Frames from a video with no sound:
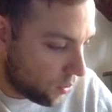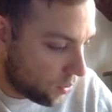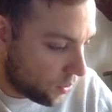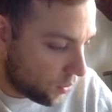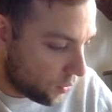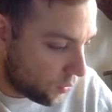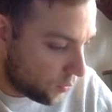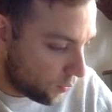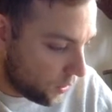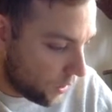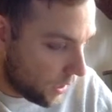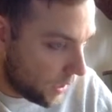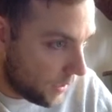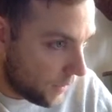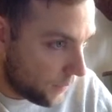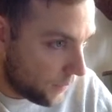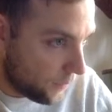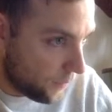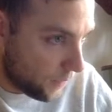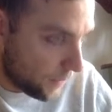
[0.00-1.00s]

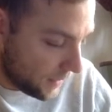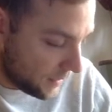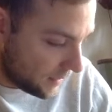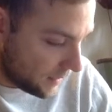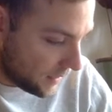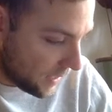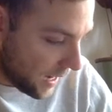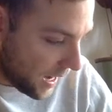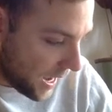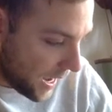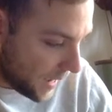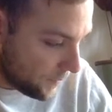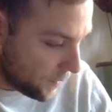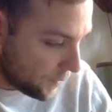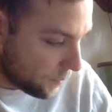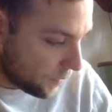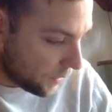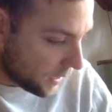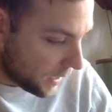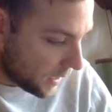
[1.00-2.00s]
3
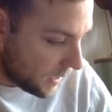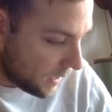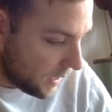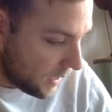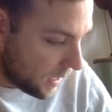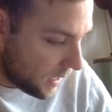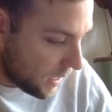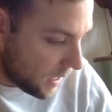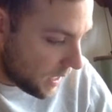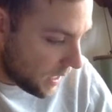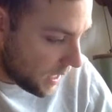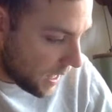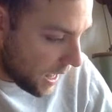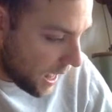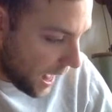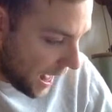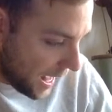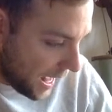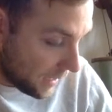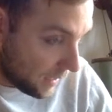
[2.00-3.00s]
times by
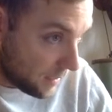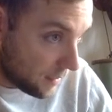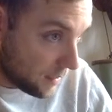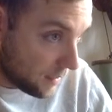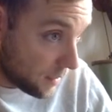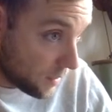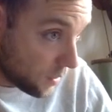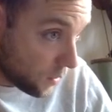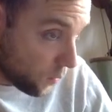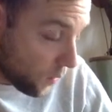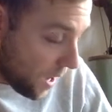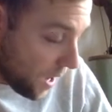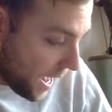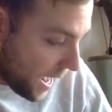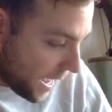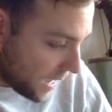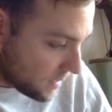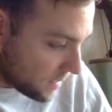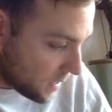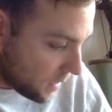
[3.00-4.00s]
x
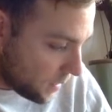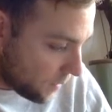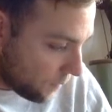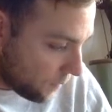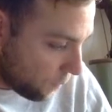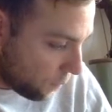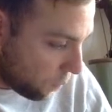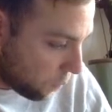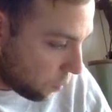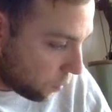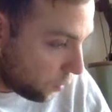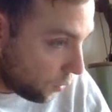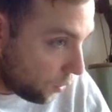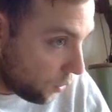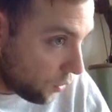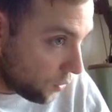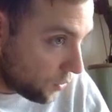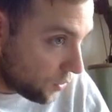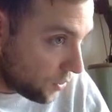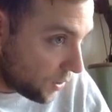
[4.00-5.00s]
squared
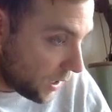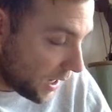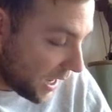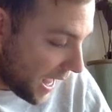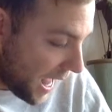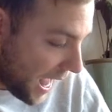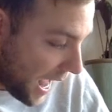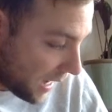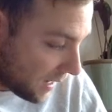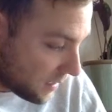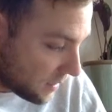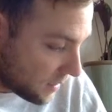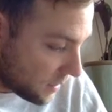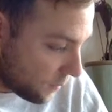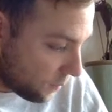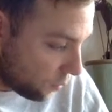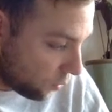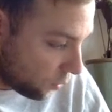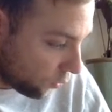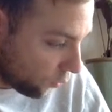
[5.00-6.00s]
plus
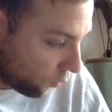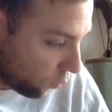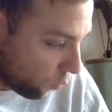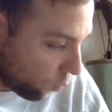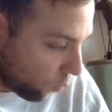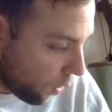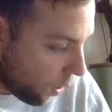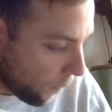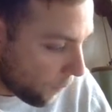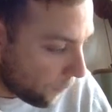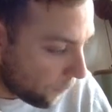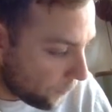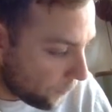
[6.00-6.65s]
x plus 1.